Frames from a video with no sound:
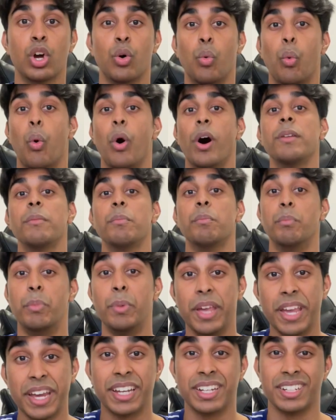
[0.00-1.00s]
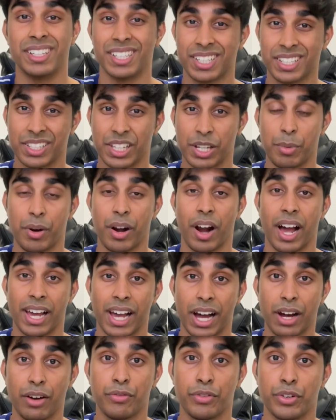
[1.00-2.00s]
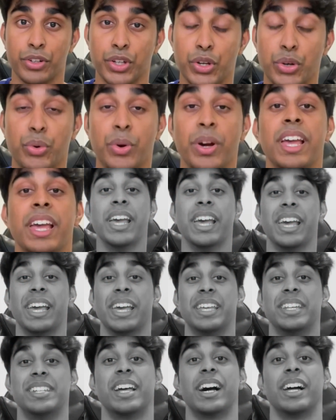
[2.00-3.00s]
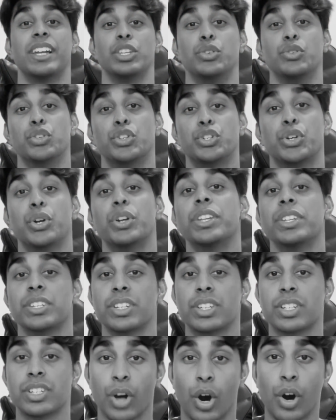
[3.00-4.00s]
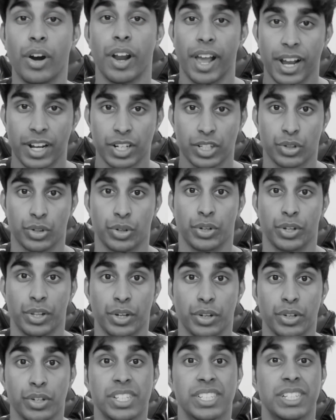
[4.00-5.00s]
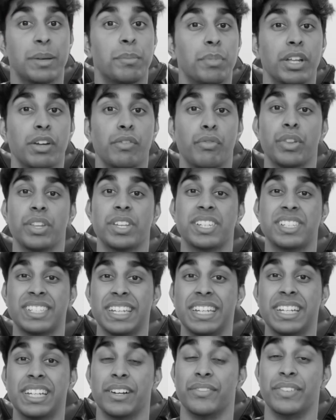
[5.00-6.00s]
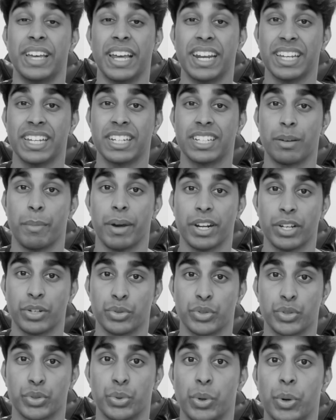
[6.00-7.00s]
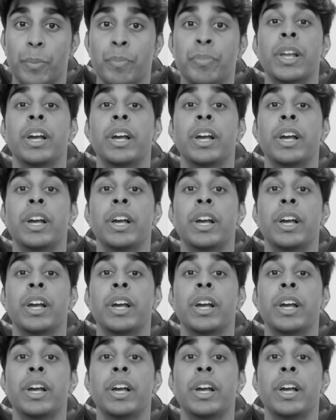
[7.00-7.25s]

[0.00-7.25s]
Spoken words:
One big disclaimer I have for you is that you shouldn't start extracurriculars simply for the sake of getting into medical school.